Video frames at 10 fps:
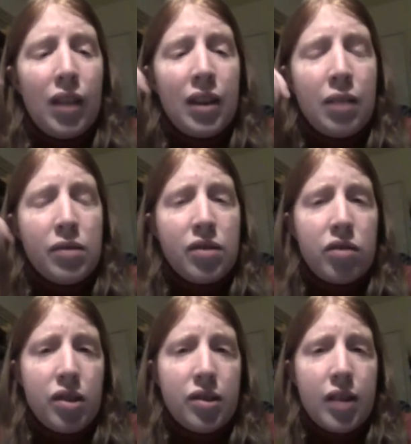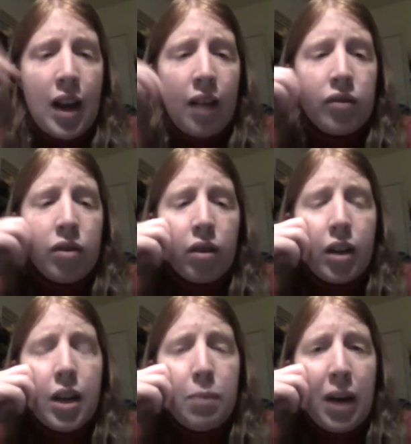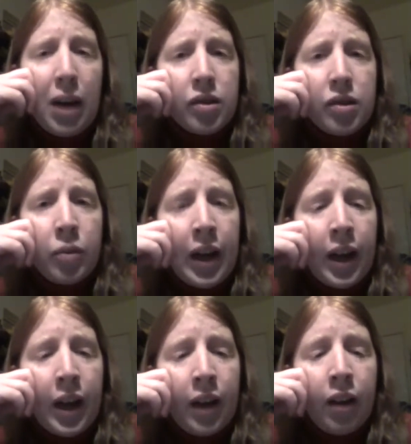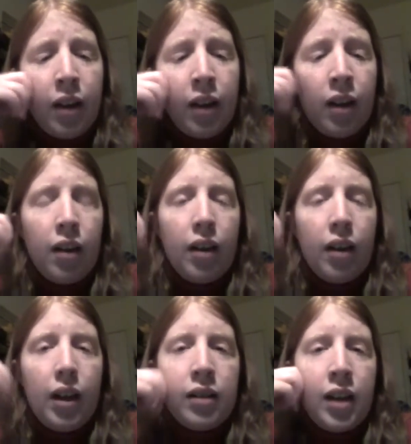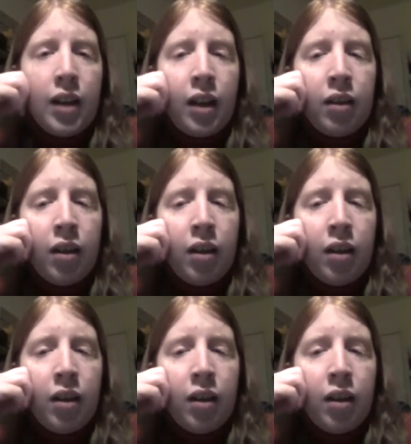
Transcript: and that was just after he passed away, and then,